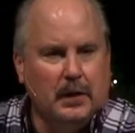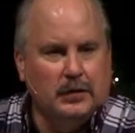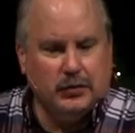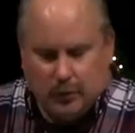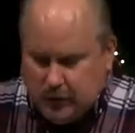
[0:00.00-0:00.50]

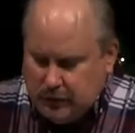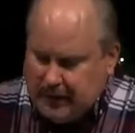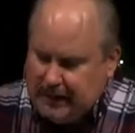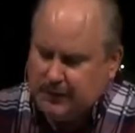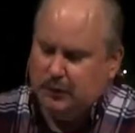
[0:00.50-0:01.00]
So would you
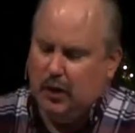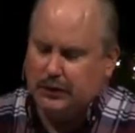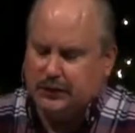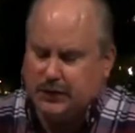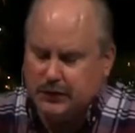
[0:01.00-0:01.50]
take some
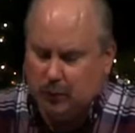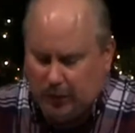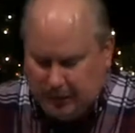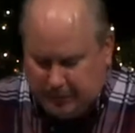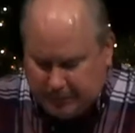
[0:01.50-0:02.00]
notes this
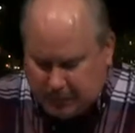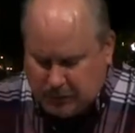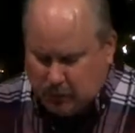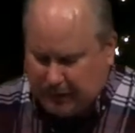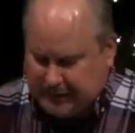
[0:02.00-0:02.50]
morning? The
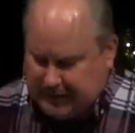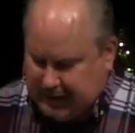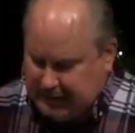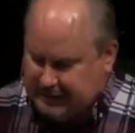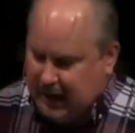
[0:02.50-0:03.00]
first one is
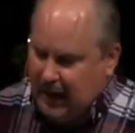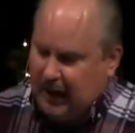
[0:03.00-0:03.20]
this.